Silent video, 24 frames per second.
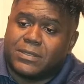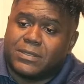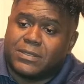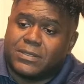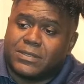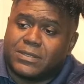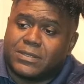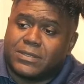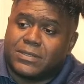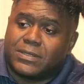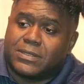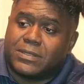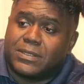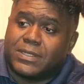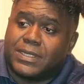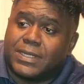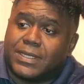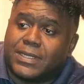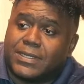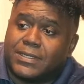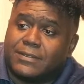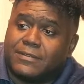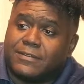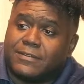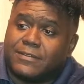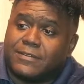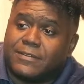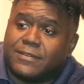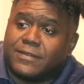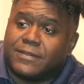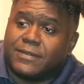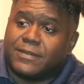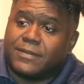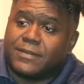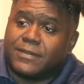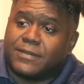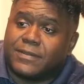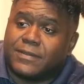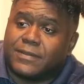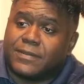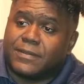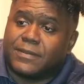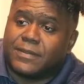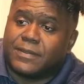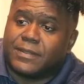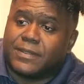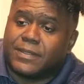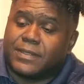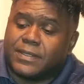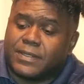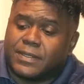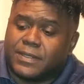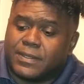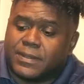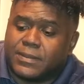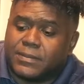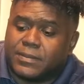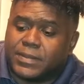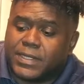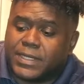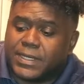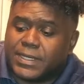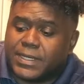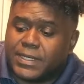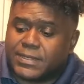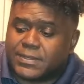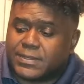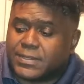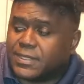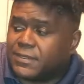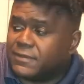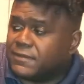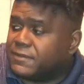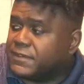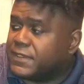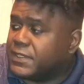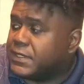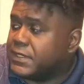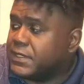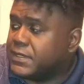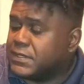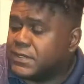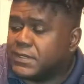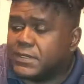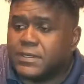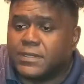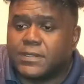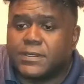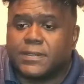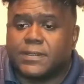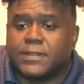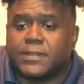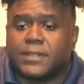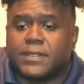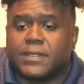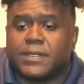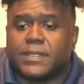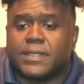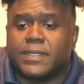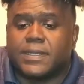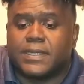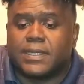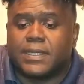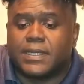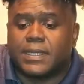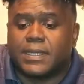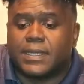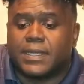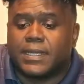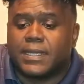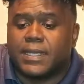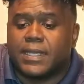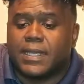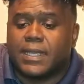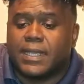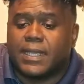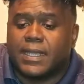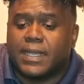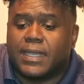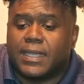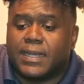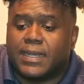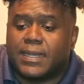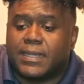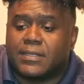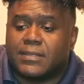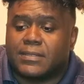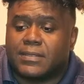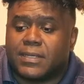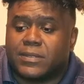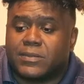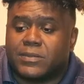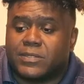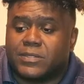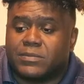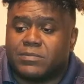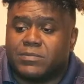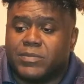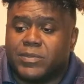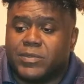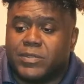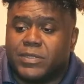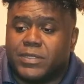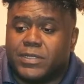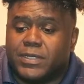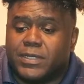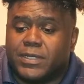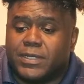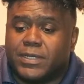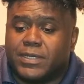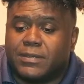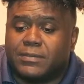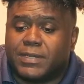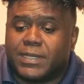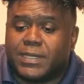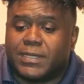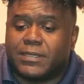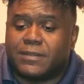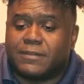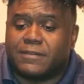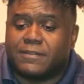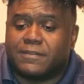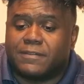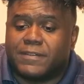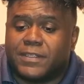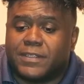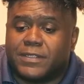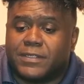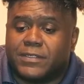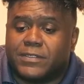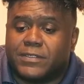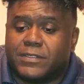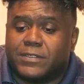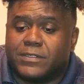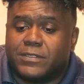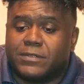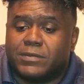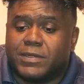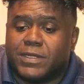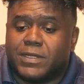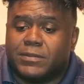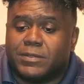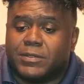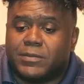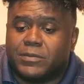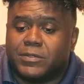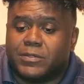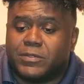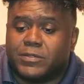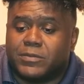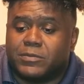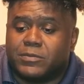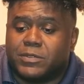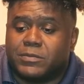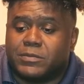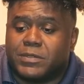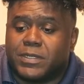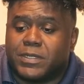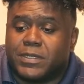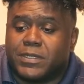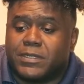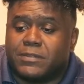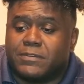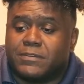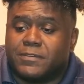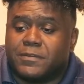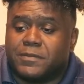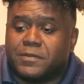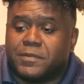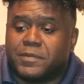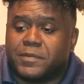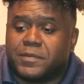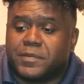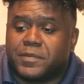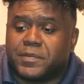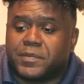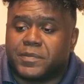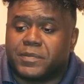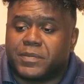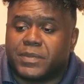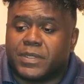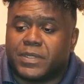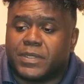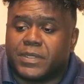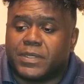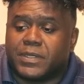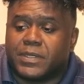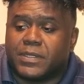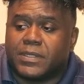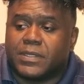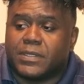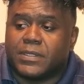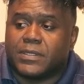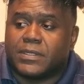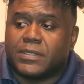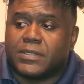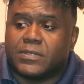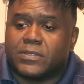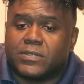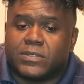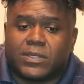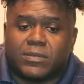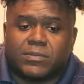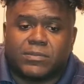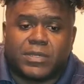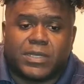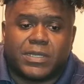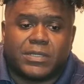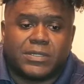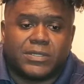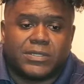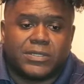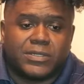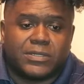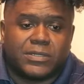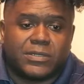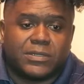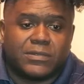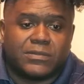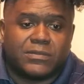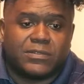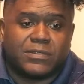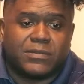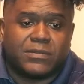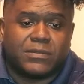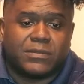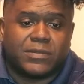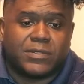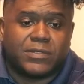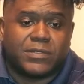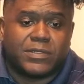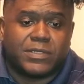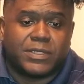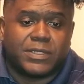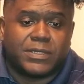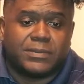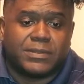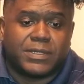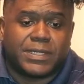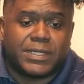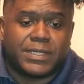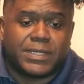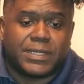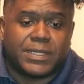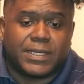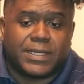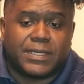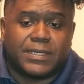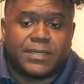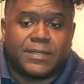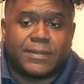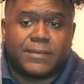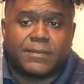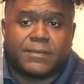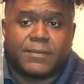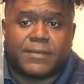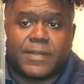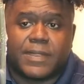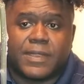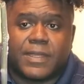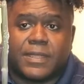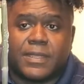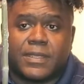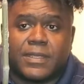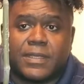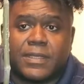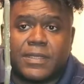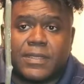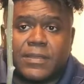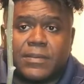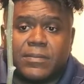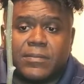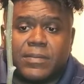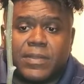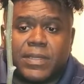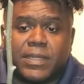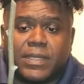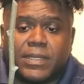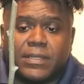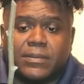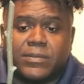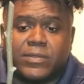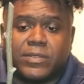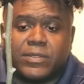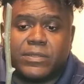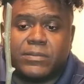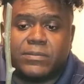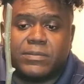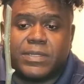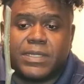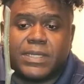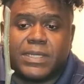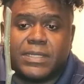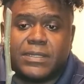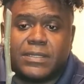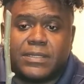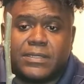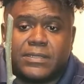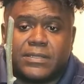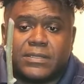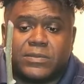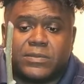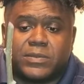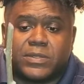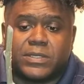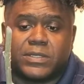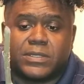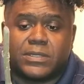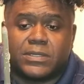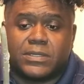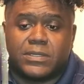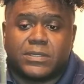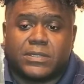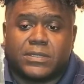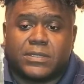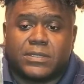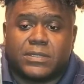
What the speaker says: it's still alive, but it has that fungus. And as I was pulling it up, I could feel little baby roots ripping off. So I probably shouldn't have pulled it up like that. But I'm going to plant this one.